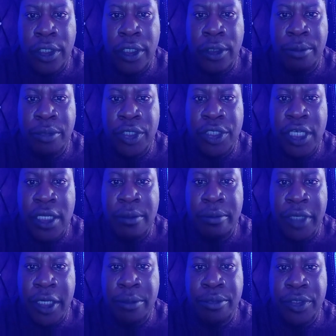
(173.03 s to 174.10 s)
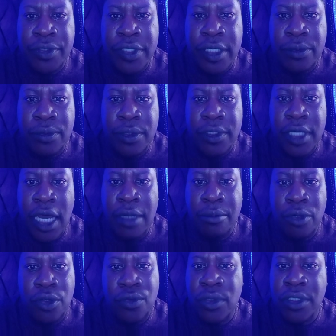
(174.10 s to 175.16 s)
A patient may present with
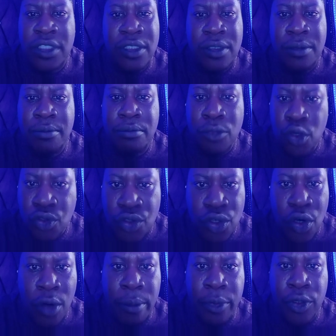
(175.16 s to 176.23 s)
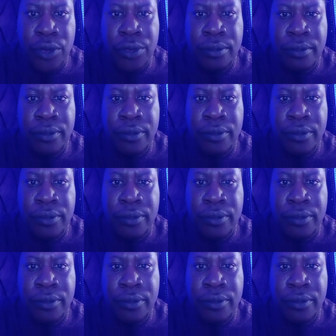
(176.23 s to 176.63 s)
heartburns, which is the most common